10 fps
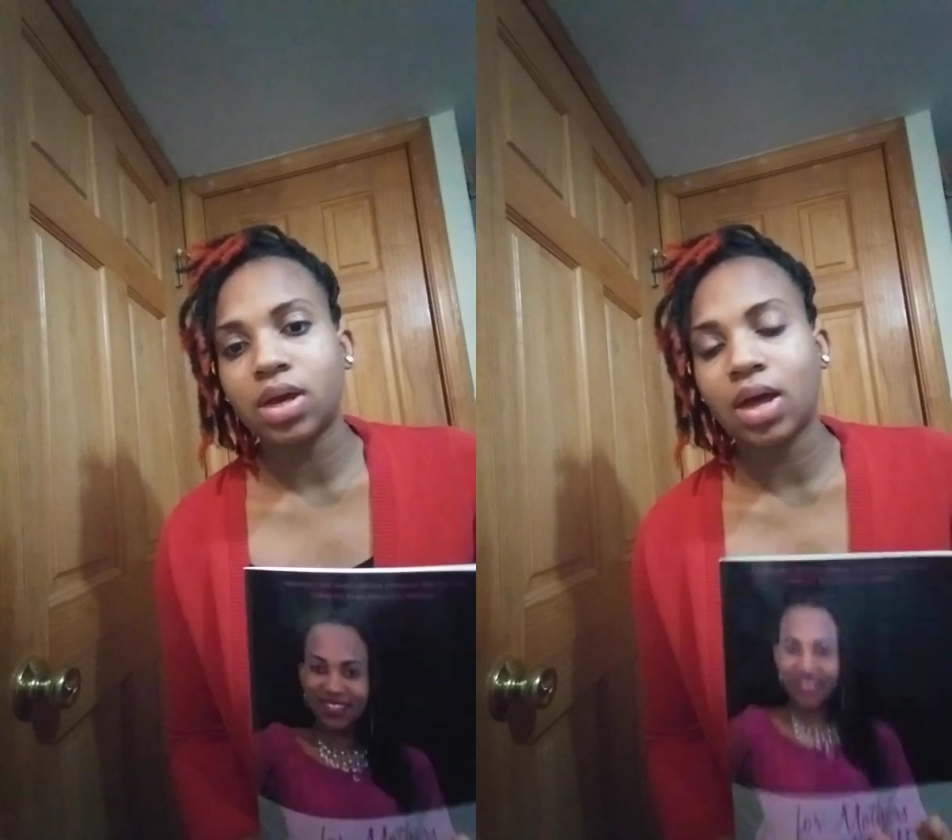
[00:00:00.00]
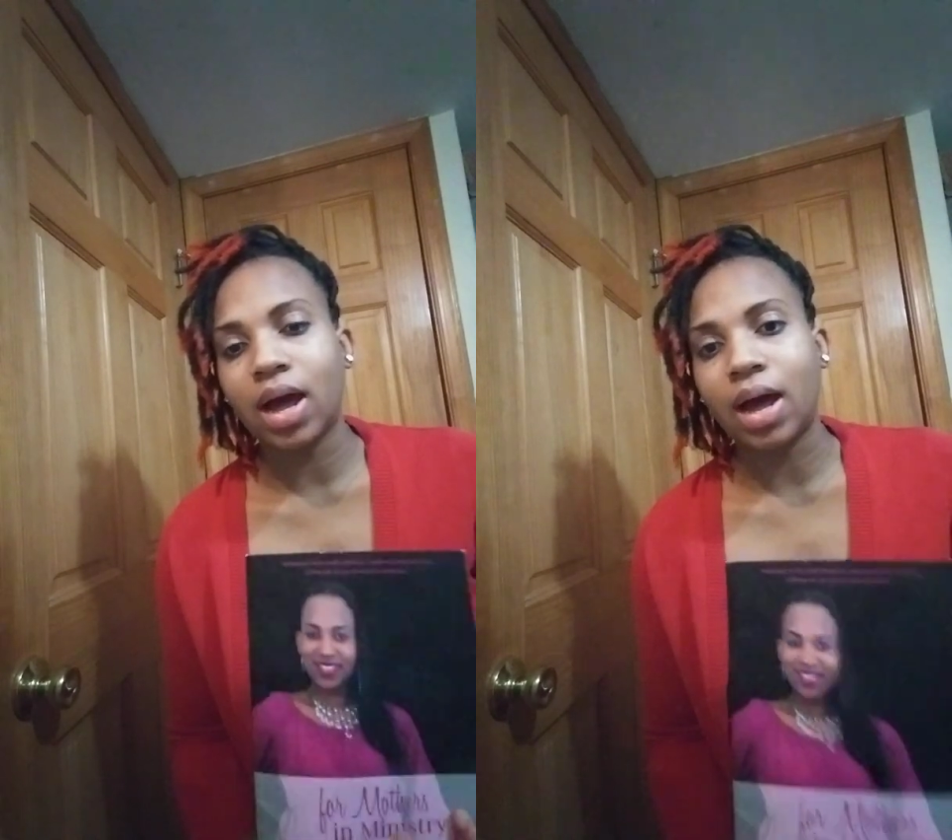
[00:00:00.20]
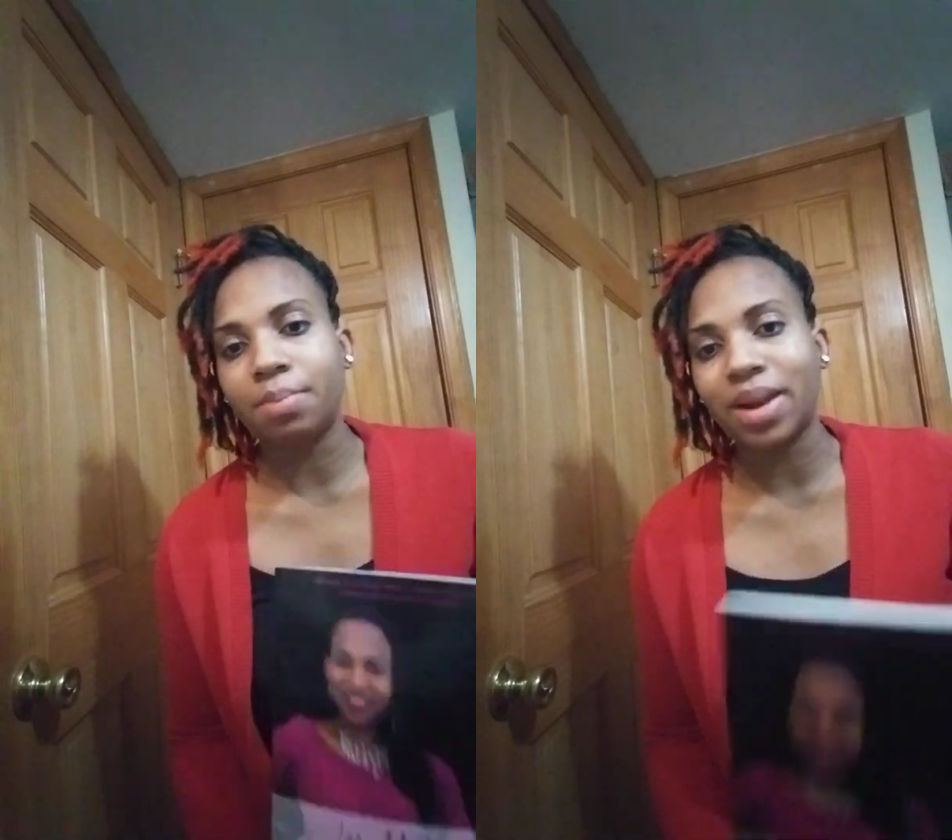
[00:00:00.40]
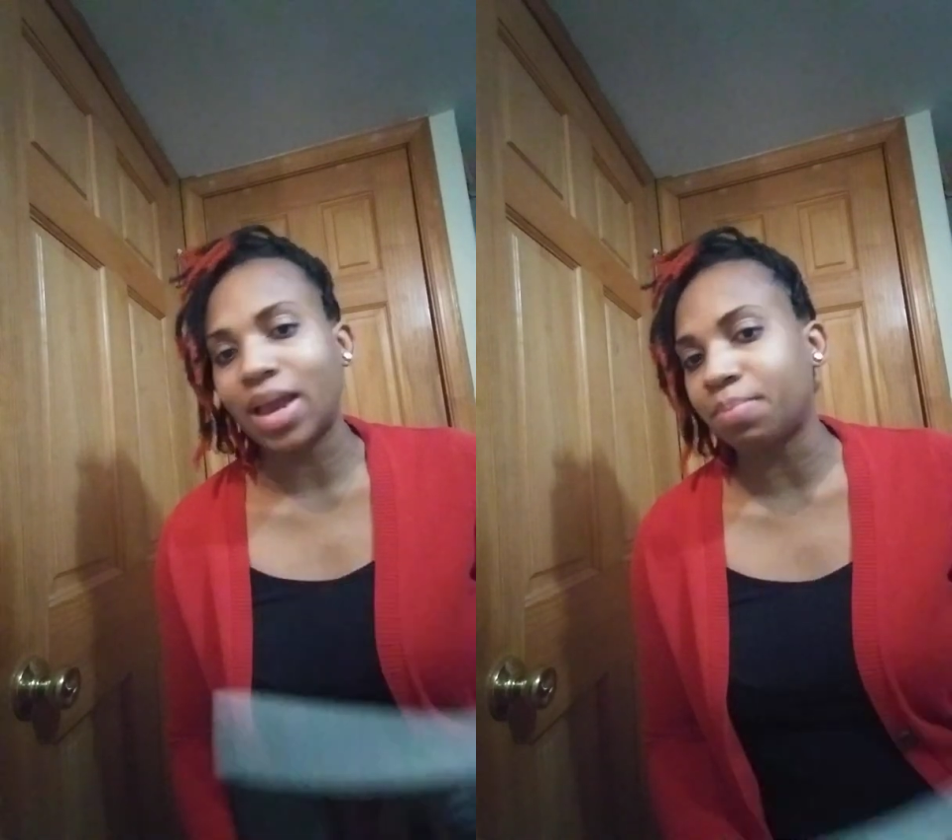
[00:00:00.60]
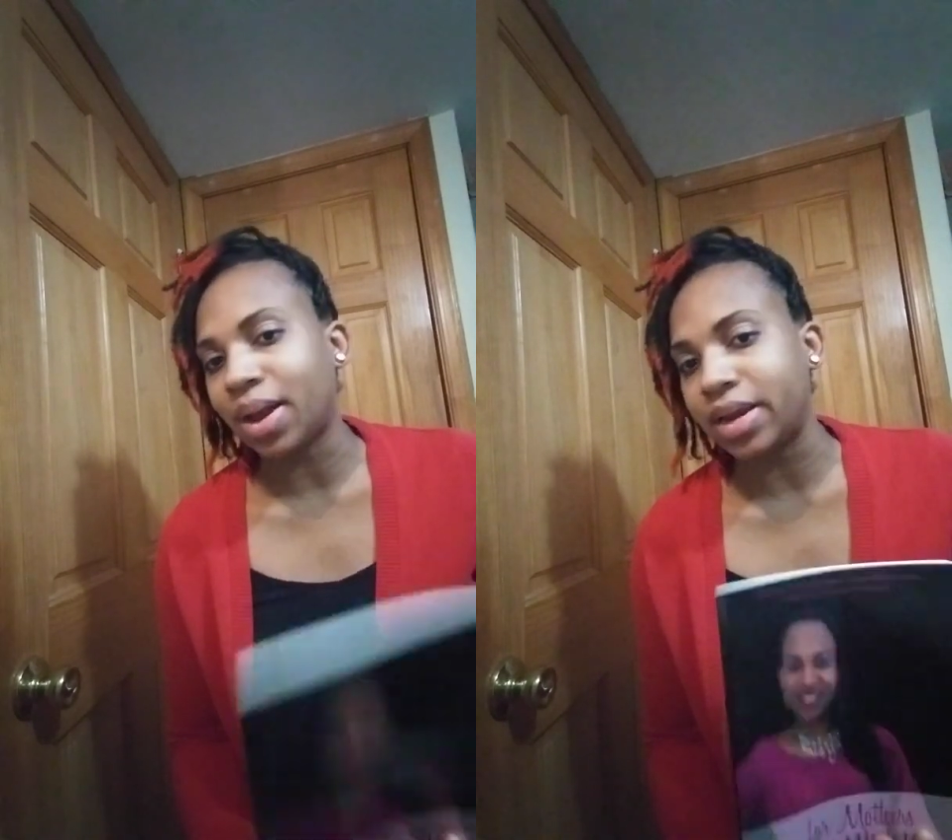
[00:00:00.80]

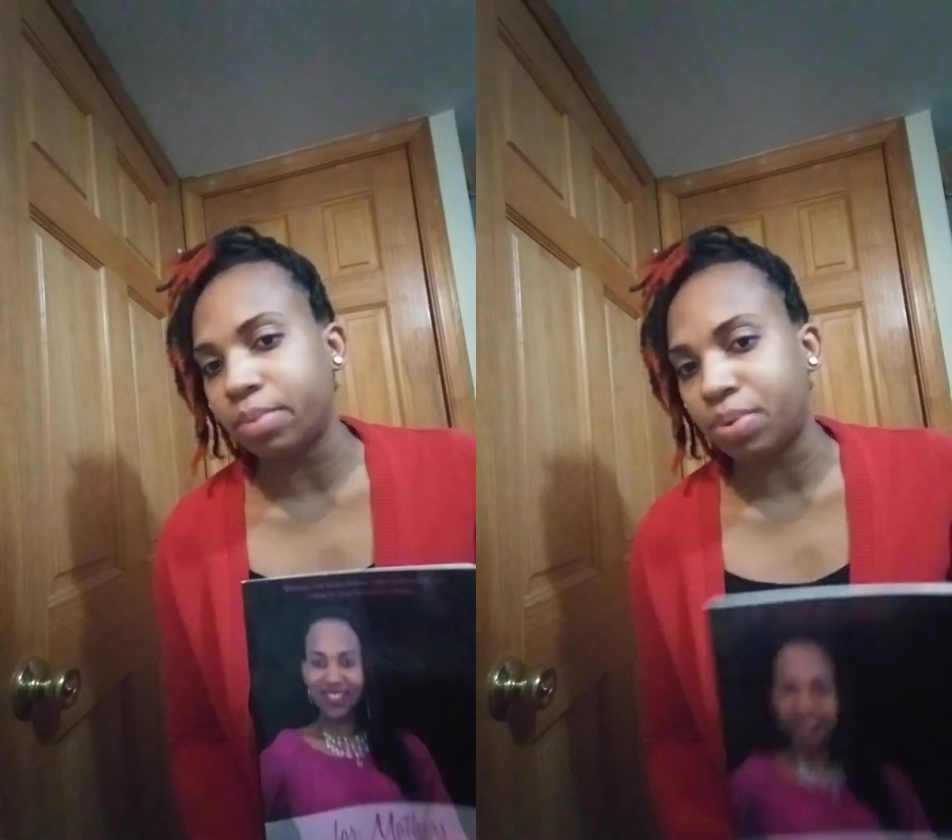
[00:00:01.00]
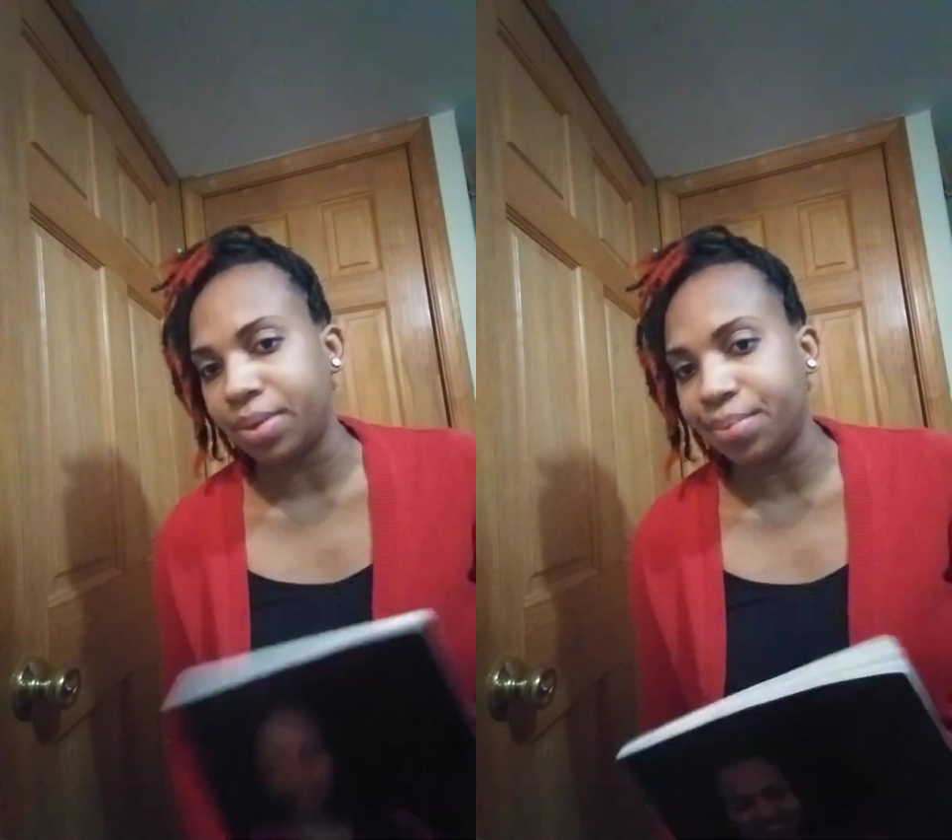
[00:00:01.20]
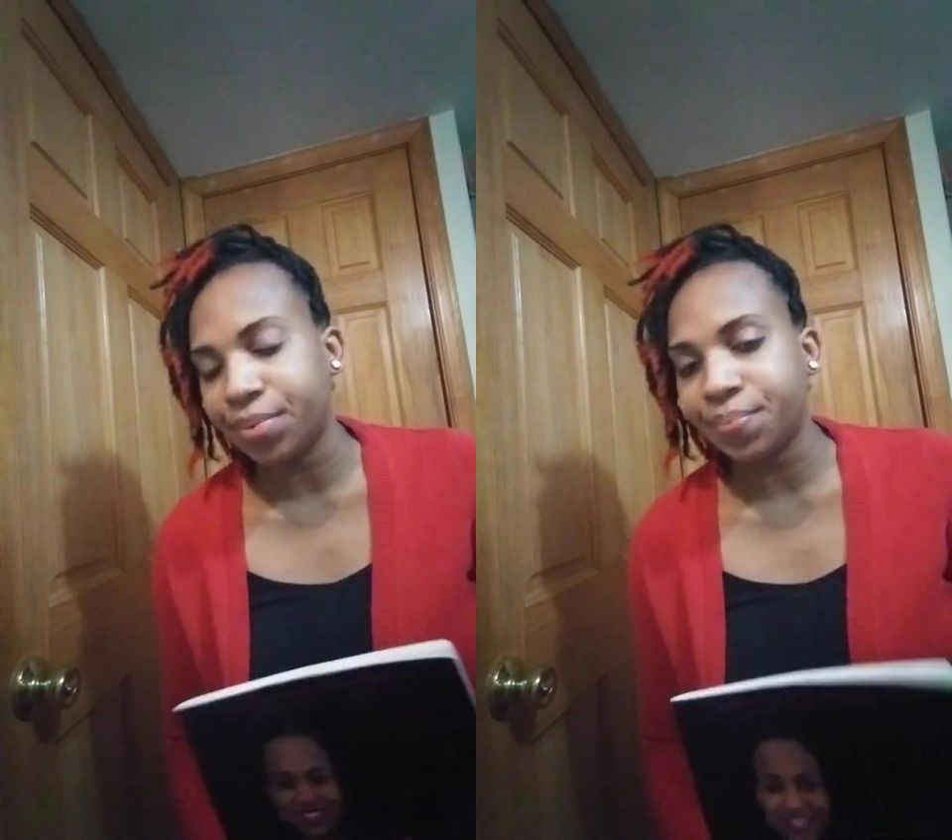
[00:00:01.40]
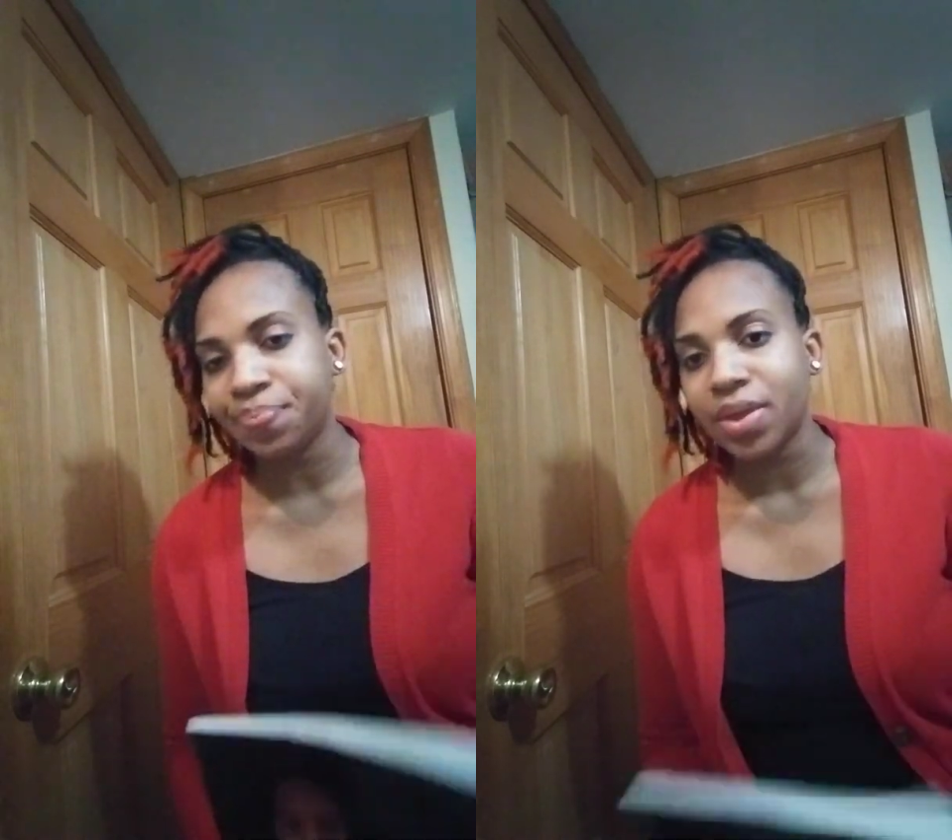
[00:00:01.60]
like-minded people,